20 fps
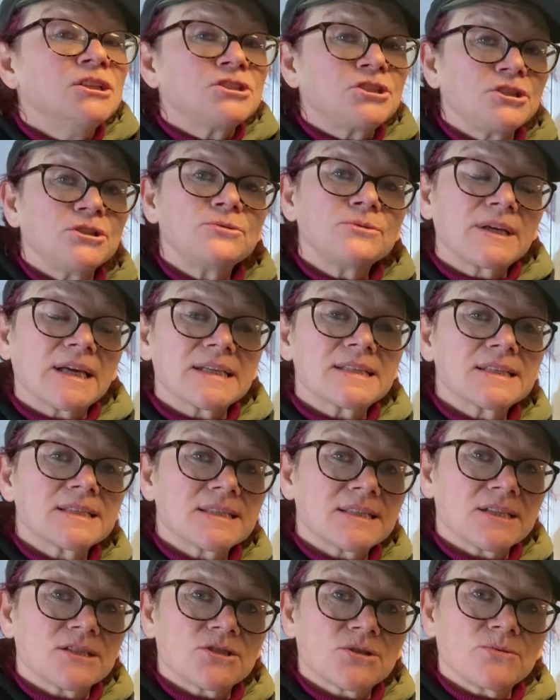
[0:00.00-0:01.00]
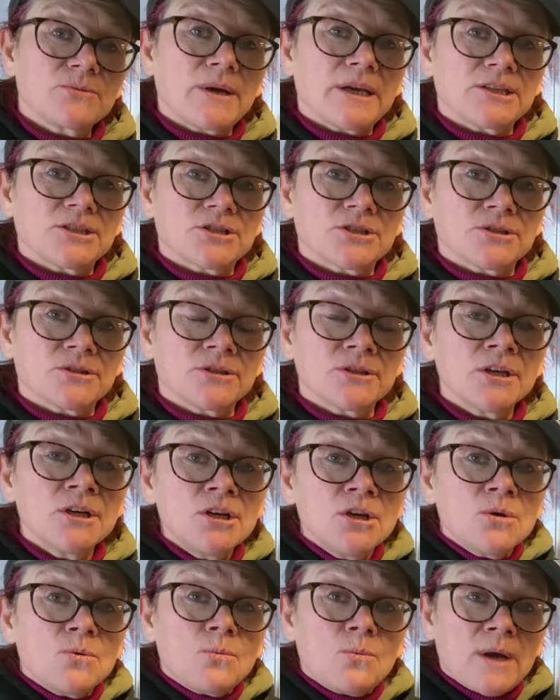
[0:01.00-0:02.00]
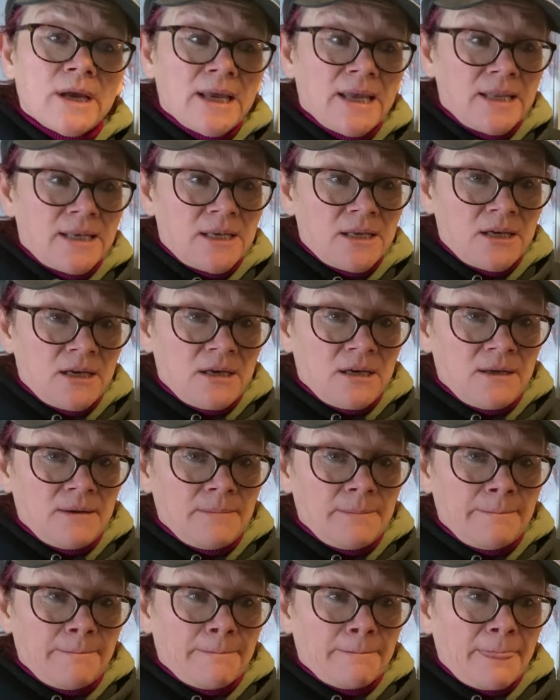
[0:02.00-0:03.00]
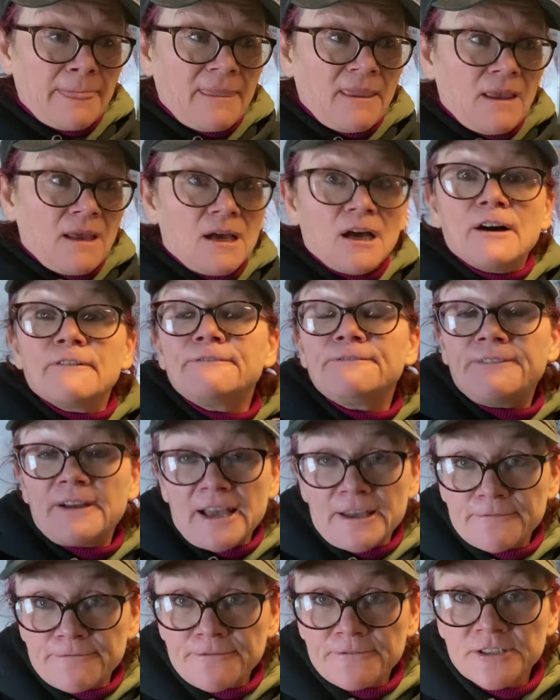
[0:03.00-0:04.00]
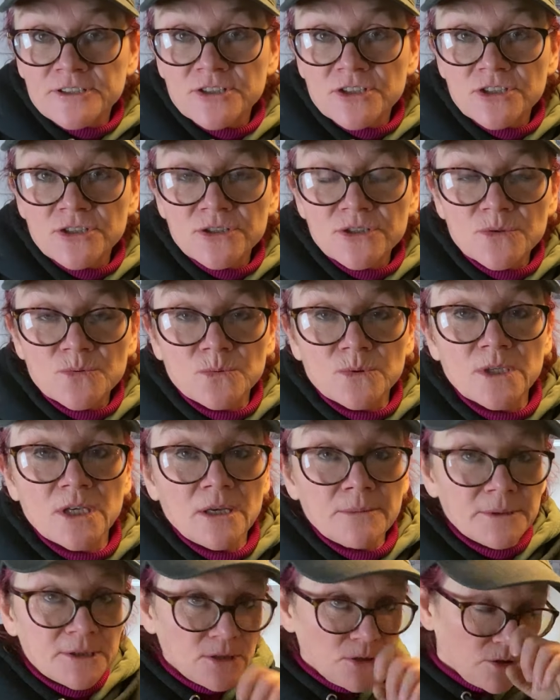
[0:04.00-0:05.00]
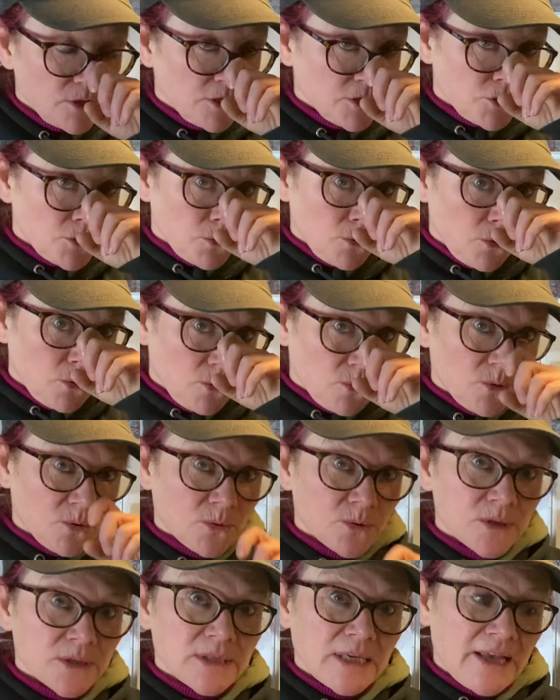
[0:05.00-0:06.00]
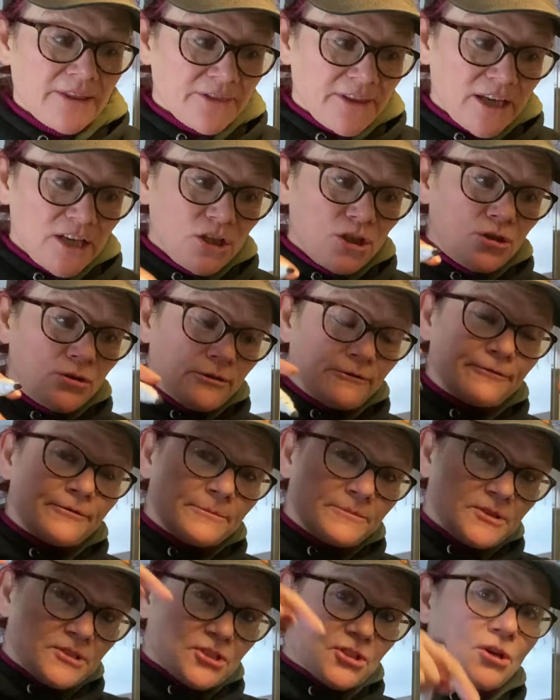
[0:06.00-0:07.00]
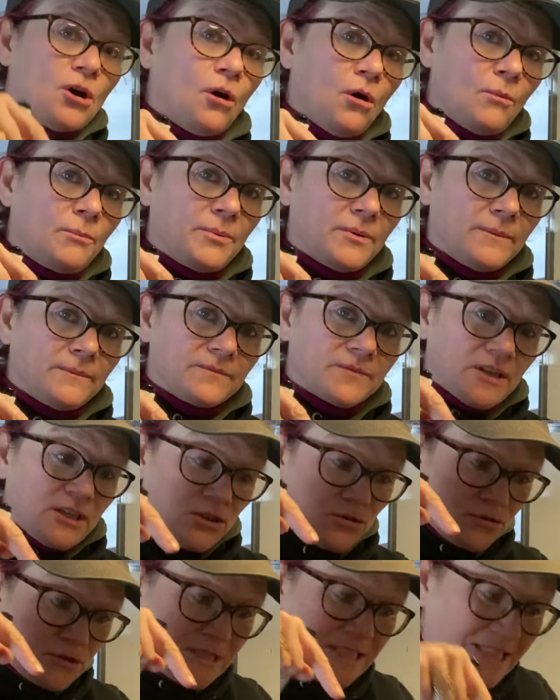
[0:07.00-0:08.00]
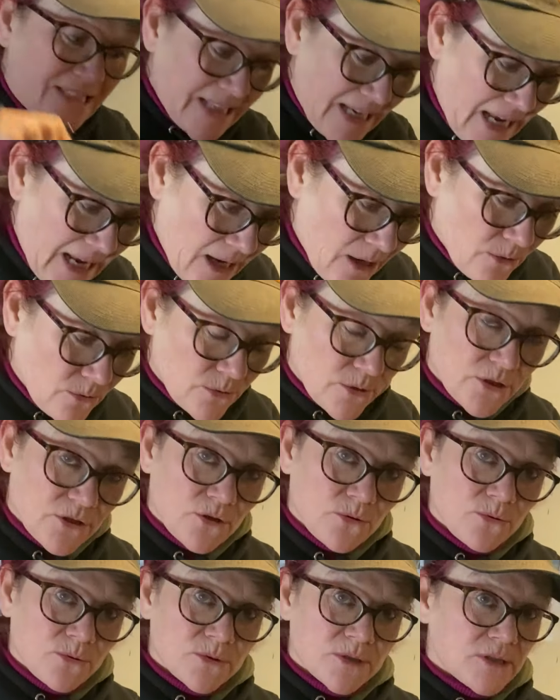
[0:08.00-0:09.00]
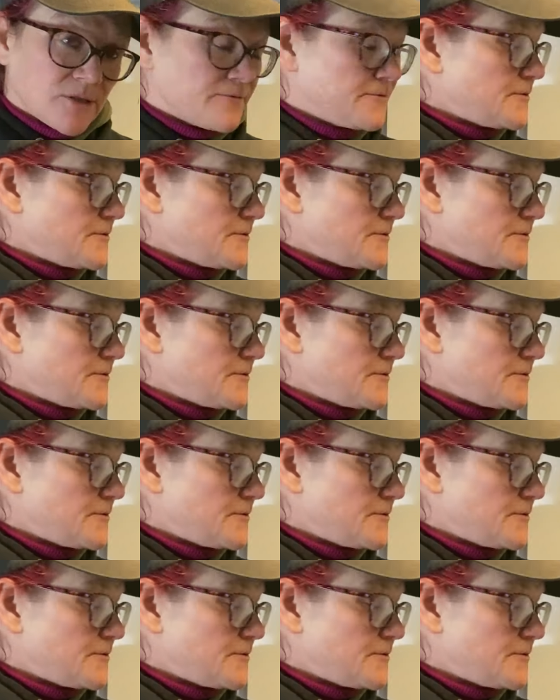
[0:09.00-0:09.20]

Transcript: do you get a situation when um, a vet, for instance, will come and look at your horse and they look from the top. They look down at the horse's